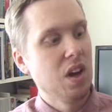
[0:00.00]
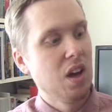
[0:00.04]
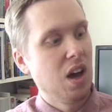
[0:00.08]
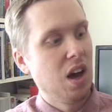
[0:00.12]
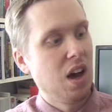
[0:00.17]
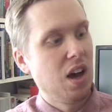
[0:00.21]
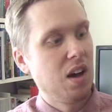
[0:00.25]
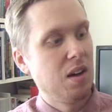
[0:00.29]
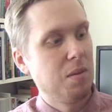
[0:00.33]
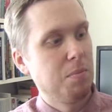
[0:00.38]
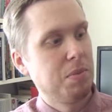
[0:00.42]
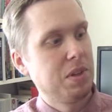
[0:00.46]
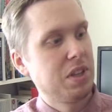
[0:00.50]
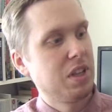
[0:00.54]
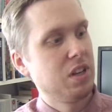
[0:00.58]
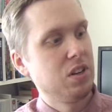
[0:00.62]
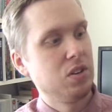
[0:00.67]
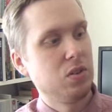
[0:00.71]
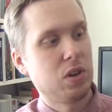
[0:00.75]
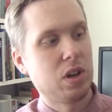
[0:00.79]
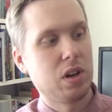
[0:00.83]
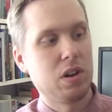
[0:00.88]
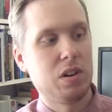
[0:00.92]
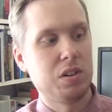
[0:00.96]
But then
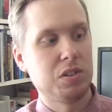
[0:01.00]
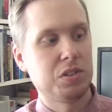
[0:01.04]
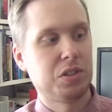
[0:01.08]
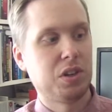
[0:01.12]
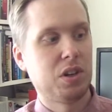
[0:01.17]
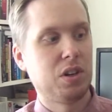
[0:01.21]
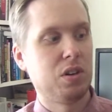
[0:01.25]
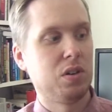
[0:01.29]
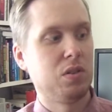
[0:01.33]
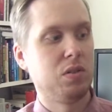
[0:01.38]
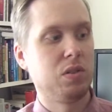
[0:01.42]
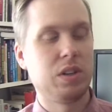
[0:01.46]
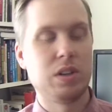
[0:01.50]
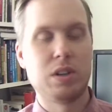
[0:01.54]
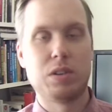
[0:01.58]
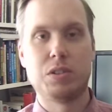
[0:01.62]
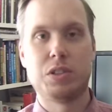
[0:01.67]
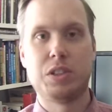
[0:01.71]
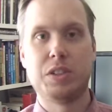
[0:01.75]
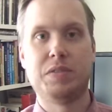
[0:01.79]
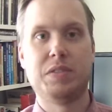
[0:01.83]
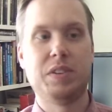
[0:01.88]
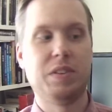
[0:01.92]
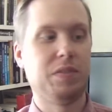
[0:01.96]
you can also,
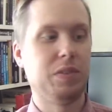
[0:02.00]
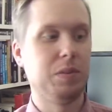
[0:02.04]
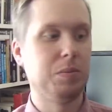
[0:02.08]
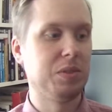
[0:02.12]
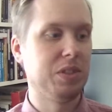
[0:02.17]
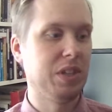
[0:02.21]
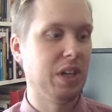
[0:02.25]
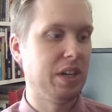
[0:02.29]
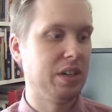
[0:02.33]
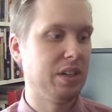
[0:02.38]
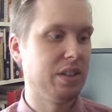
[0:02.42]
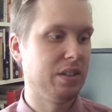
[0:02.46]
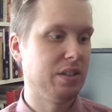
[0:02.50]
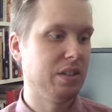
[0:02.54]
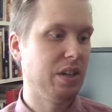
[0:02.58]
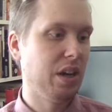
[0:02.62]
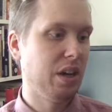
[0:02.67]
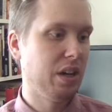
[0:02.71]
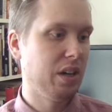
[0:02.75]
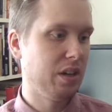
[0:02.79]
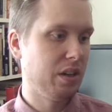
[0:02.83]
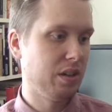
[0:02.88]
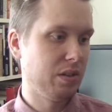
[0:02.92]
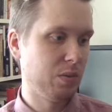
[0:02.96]
shift it from side to
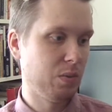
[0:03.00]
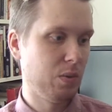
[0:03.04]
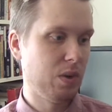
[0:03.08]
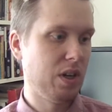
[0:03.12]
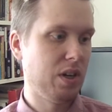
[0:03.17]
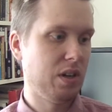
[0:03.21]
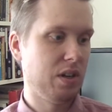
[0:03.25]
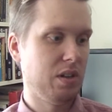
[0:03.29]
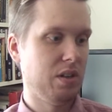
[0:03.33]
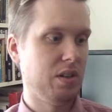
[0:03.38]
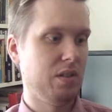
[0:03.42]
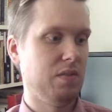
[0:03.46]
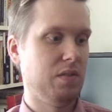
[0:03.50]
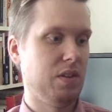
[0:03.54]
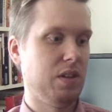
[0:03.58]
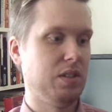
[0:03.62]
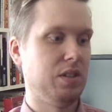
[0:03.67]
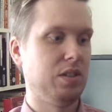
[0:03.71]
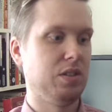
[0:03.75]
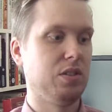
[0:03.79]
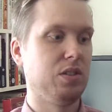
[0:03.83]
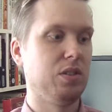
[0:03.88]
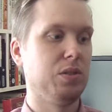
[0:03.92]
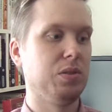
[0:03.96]
side as well. If I
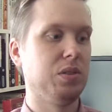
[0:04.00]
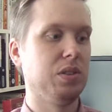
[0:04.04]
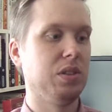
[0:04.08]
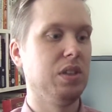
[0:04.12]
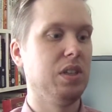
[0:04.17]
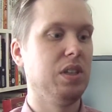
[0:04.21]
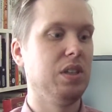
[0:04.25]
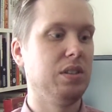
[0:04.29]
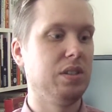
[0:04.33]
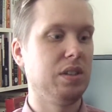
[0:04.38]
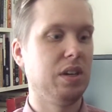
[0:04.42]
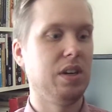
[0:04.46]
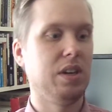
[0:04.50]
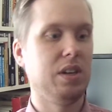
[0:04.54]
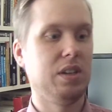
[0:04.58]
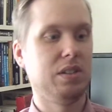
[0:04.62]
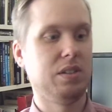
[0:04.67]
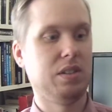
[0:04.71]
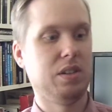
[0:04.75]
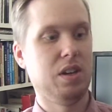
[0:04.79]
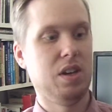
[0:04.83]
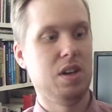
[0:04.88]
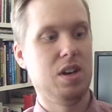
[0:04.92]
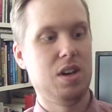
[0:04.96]
just loosen these
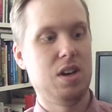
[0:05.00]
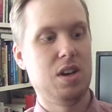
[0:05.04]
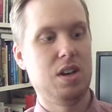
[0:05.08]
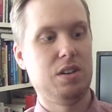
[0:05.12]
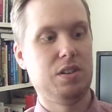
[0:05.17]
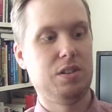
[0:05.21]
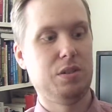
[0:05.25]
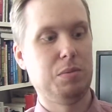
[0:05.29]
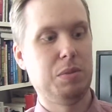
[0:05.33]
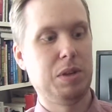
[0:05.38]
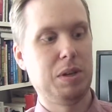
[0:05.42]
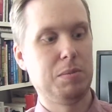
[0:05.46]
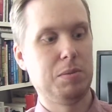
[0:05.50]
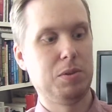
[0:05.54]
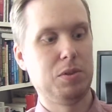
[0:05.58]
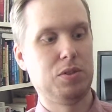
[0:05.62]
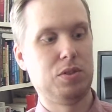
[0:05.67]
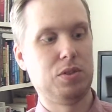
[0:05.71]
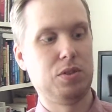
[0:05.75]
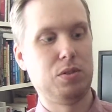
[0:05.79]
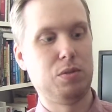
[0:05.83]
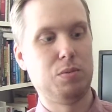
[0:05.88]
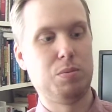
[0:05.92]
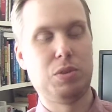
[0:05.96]
guys, should be able
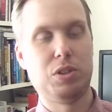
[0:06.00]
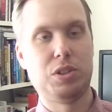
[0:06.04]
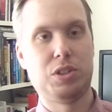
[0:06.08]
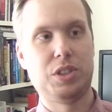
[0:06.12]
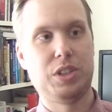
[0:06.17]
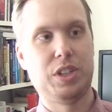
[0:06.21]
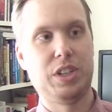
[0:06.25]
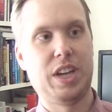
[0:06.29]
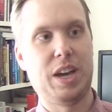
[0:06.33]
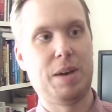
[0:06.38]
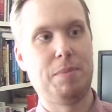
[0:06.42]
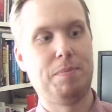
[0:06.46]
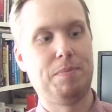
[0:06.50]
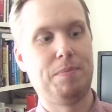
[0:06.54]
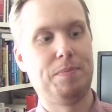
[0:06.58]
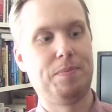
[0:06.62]
to push it. Yep.